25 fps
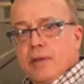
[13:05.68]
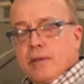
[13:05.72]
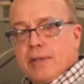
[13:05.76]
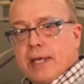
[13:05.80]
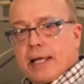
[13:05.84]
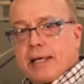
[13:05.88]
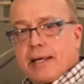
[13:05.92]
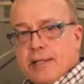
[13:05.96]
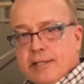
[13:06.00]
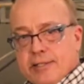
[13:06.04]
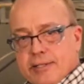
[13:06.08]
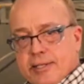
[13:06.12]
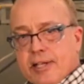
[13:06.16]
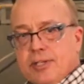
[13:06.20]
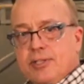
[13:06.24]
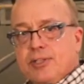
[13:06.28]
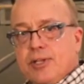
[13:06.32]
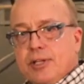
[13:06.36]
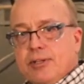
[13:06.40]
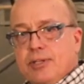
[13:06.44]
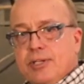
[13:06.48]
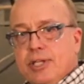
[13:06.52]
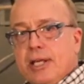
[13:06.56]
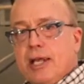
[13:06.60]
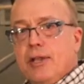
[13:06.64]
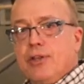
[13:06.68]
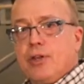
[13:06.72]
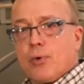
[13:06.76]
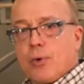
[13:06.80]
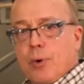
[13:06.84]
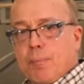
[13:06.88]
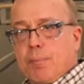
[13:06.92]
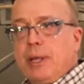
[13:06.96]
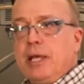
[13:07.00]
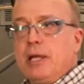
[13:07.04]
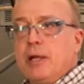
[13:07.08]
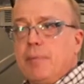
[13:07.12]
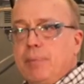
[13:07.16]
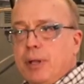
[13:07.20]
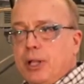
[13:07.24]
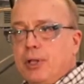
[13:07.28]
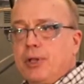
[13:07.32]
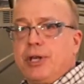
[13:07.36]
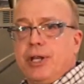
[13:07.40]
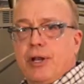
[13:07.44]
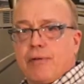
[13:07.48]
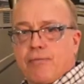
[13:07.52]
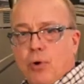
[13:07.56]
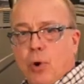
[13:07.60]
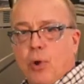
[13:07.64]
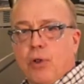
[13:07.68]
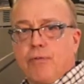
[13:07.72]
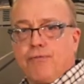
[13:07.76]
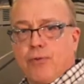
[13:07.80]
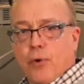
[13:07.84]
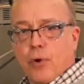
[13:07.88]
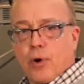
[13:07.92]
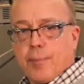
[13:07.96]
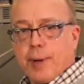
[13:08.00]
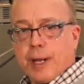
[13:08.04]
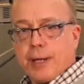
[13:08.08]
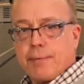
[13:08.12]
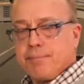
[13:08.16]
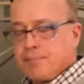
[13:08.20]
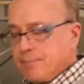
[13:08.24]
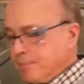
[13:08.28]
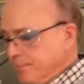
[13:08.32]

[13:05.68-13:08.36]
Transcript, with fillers: the consistency and the repeatability of roll forming.